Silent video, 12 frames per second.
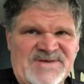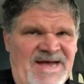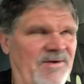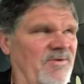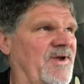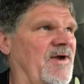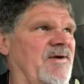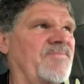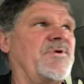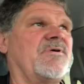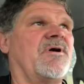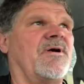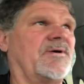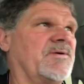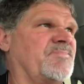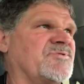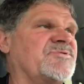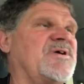I don't care if you're
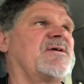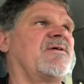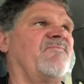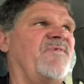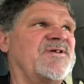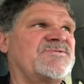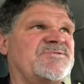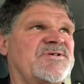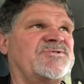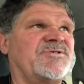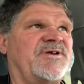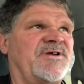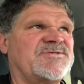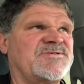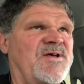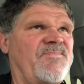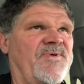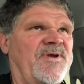100% convinced that you did
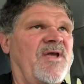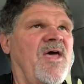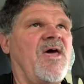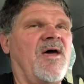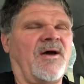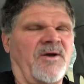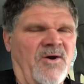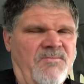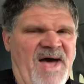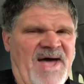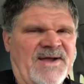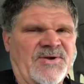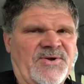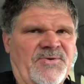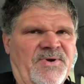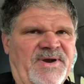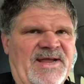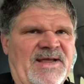something, go back and do
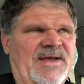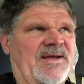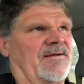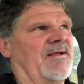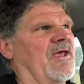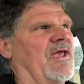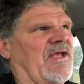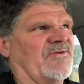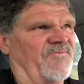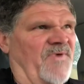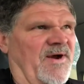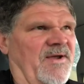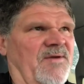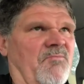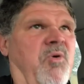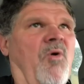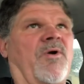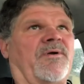it again. It's very
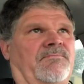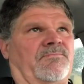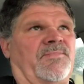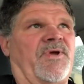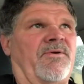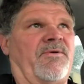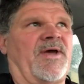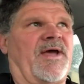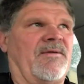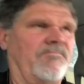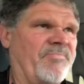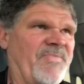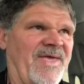important, okay?